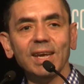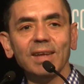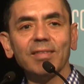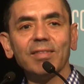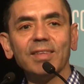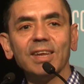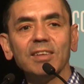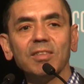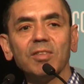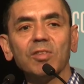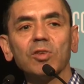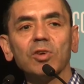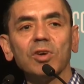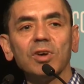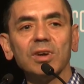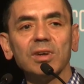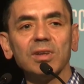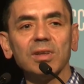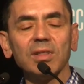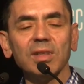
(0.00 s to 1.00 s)
such
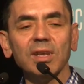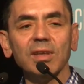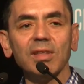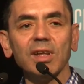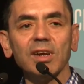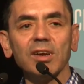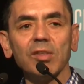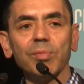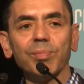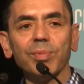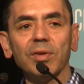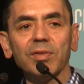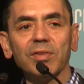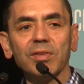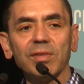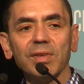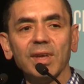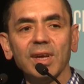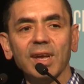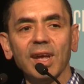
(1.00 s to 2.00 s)
strong T cell
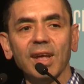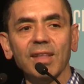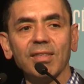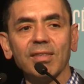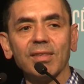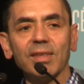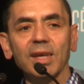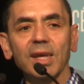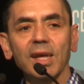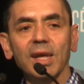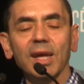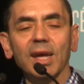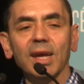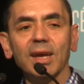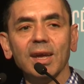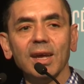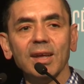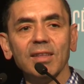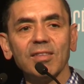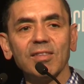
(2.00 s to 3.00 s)
responses
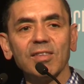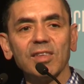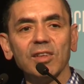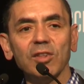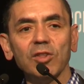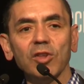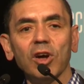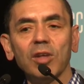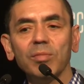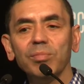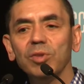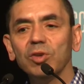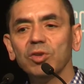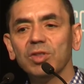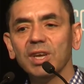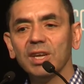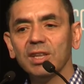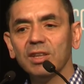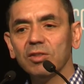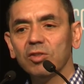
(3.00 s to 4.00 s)
against
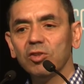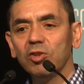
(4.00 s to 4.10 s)
non-mutated